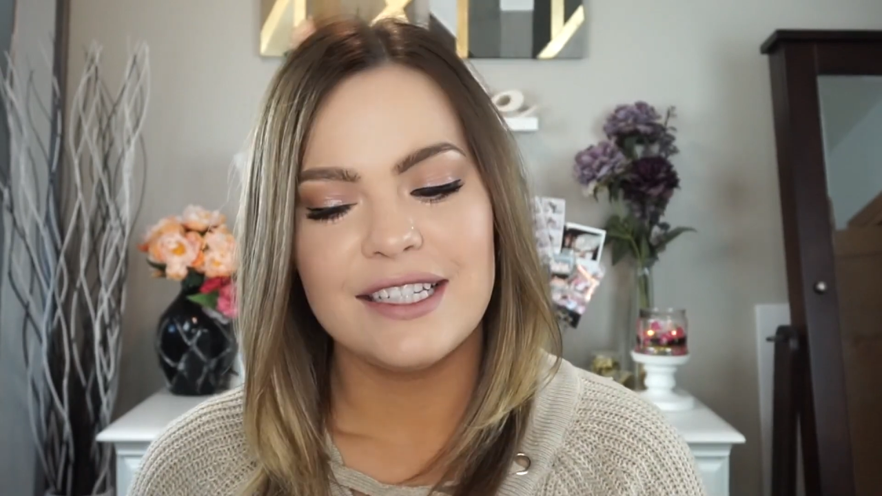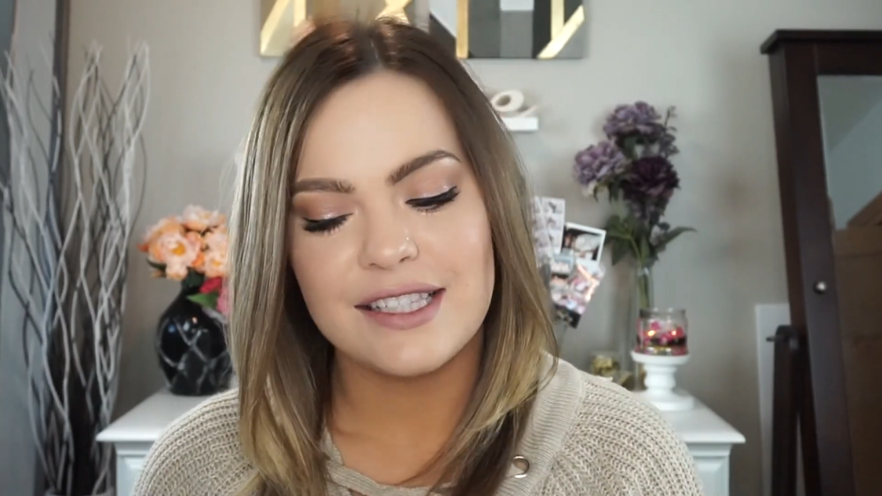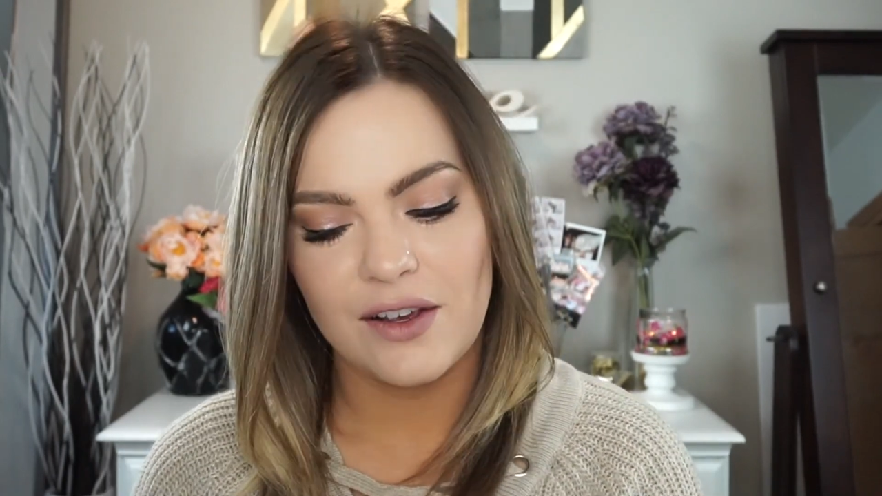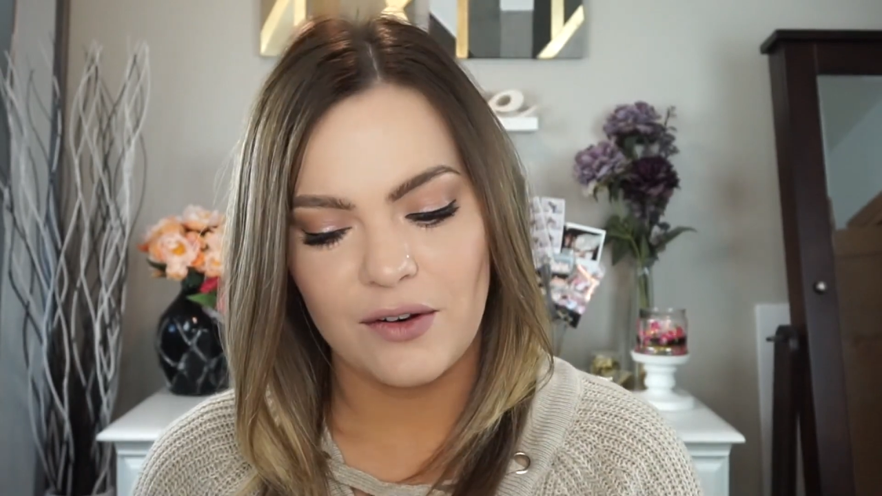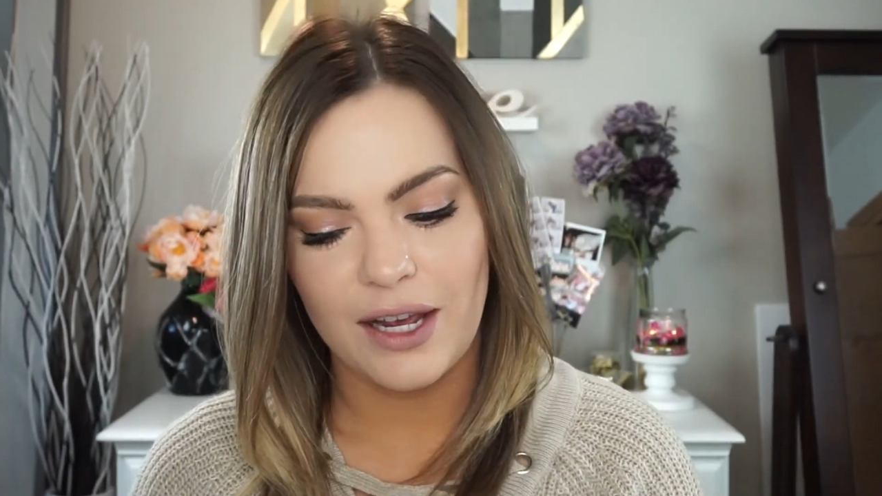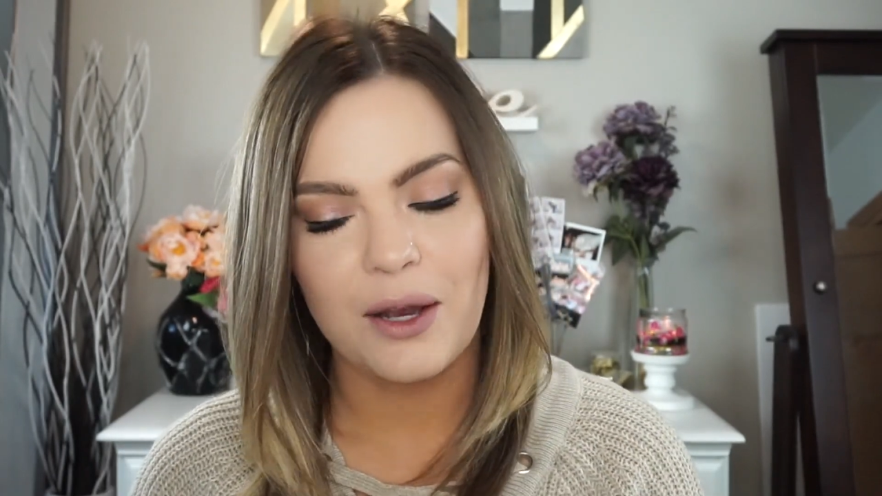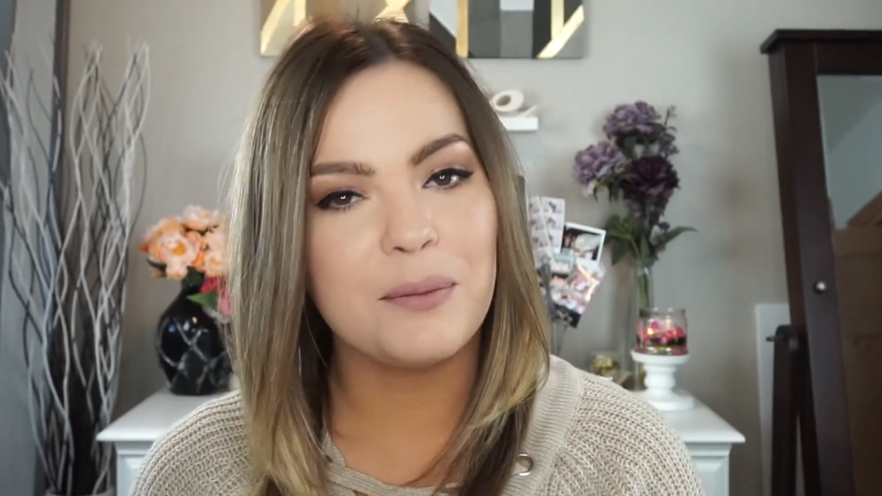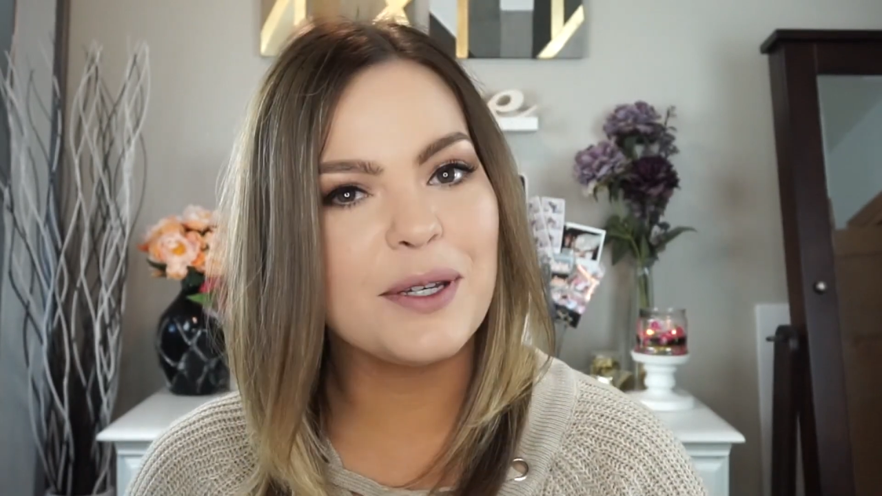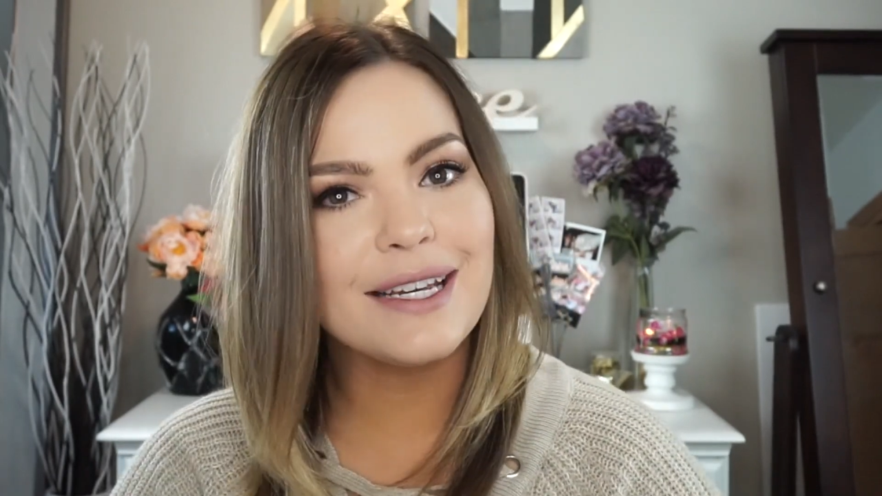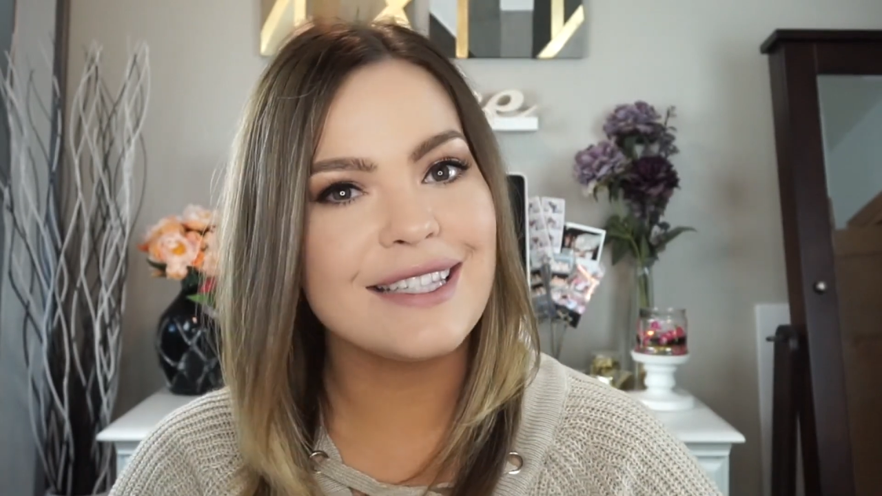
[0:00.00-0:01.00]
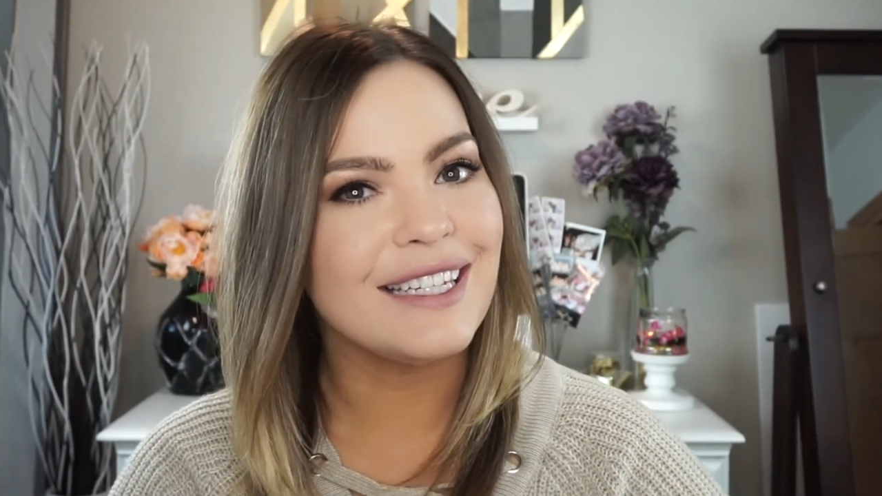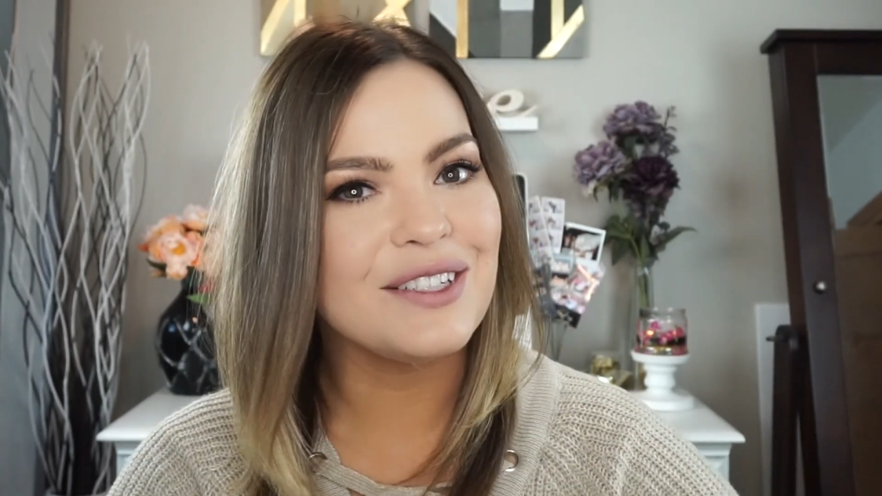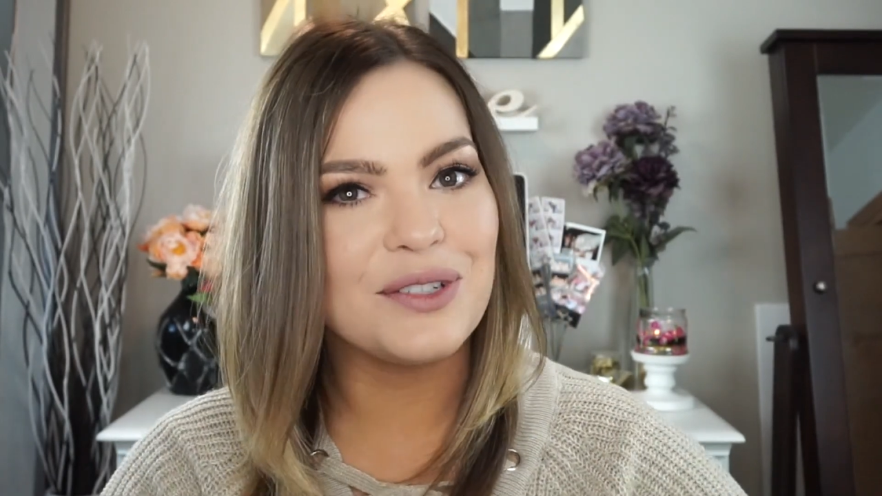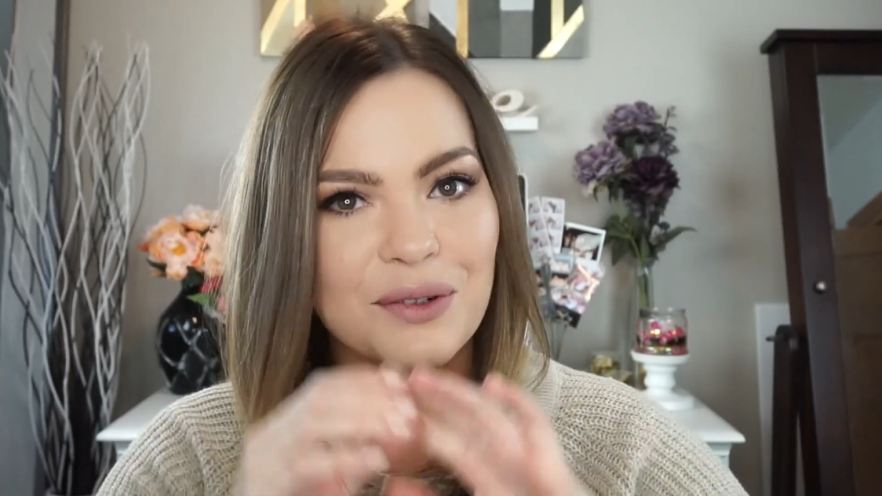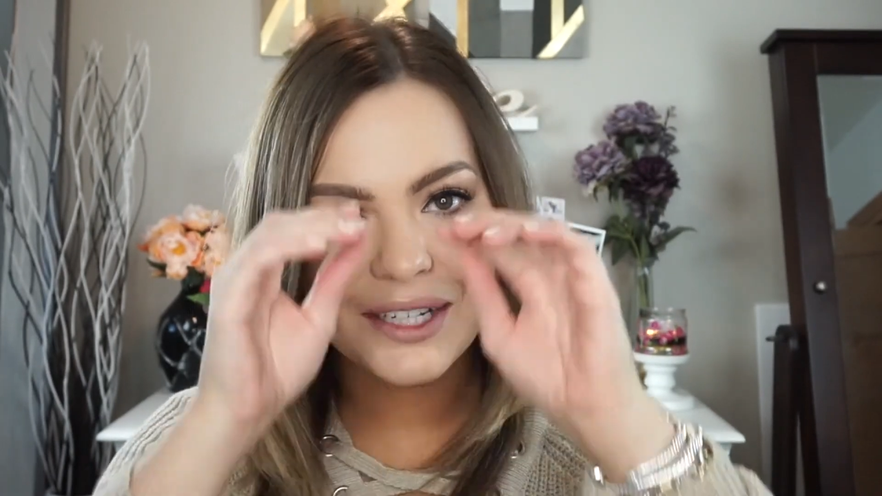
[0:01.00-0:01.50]
So I hope you guys
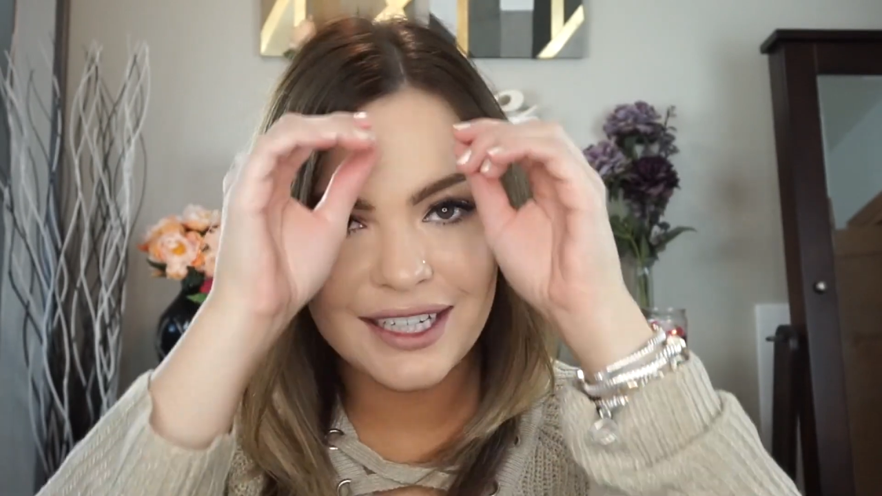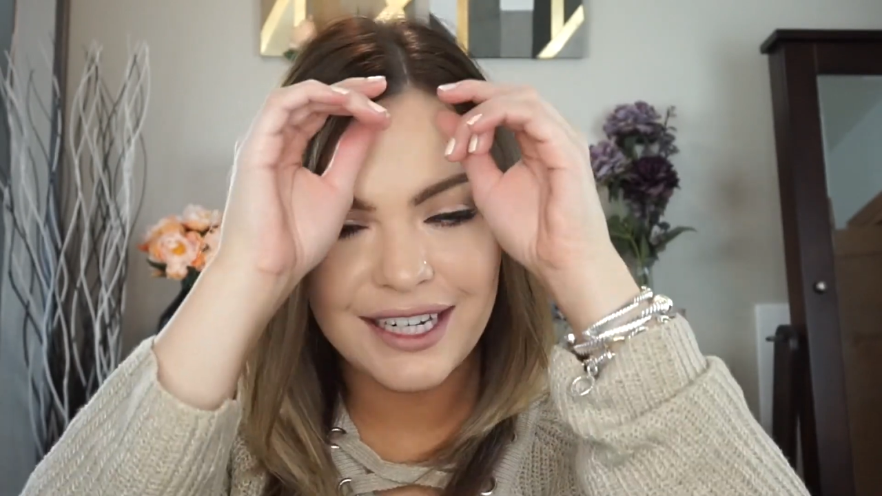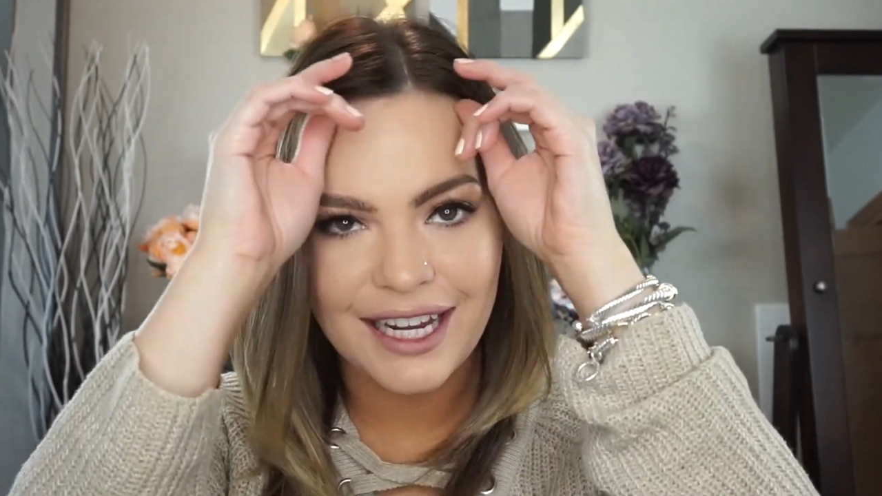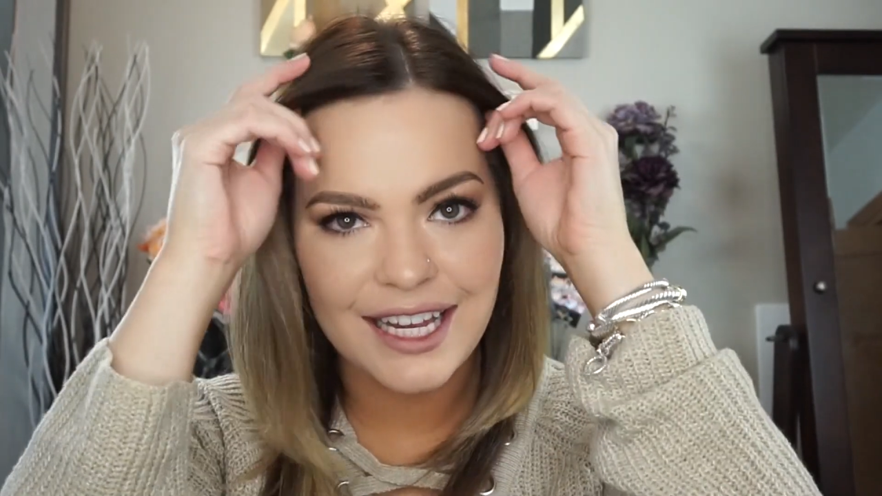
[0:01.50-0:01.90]
enjoyed,